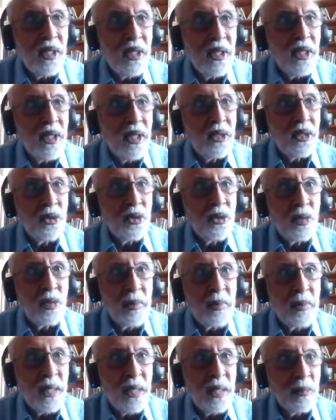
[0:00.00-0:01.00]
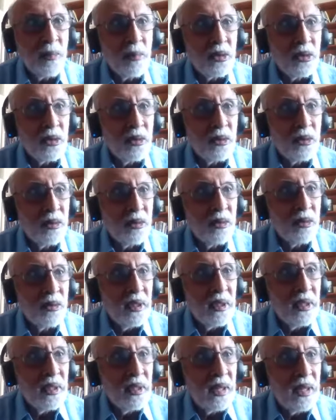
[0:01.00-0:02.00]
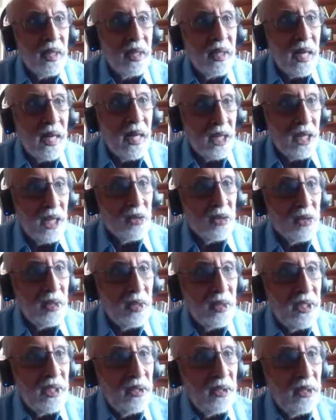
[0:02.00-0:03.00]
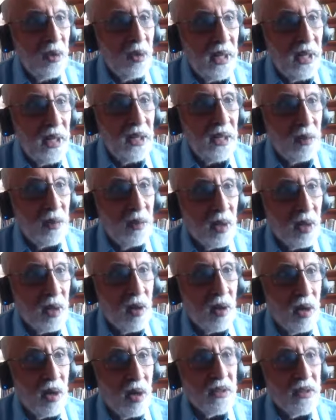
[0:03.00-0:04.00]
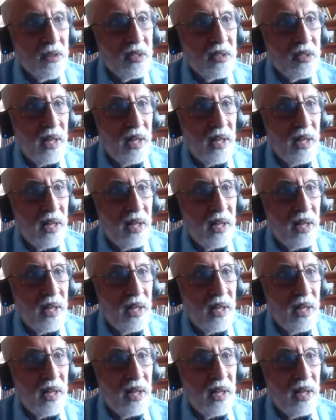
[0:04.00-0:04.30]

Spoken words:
you will be able to actually donate to a cause and